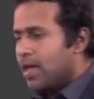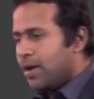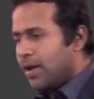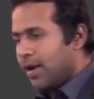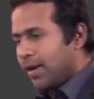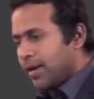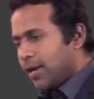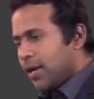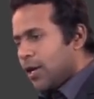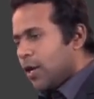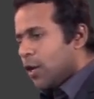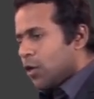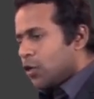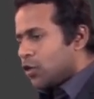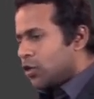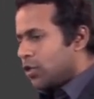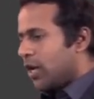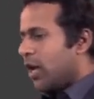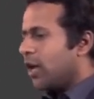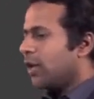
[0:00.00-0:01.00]
Right.
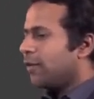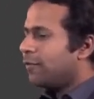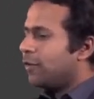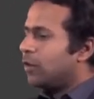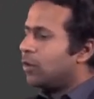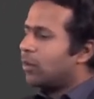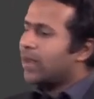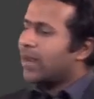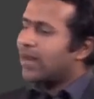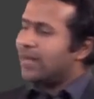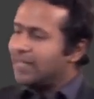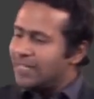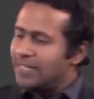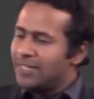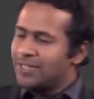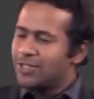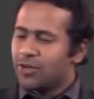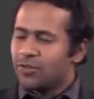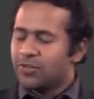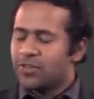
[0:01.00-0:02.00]
So now if you look at
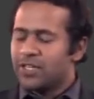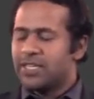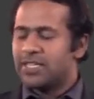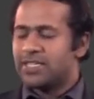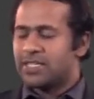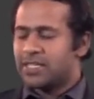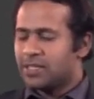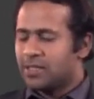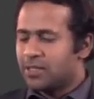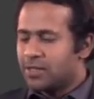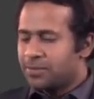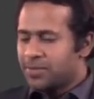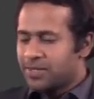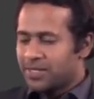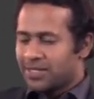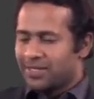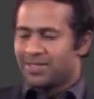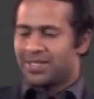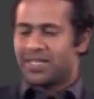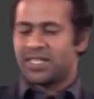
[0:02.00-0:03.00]
each of these terms,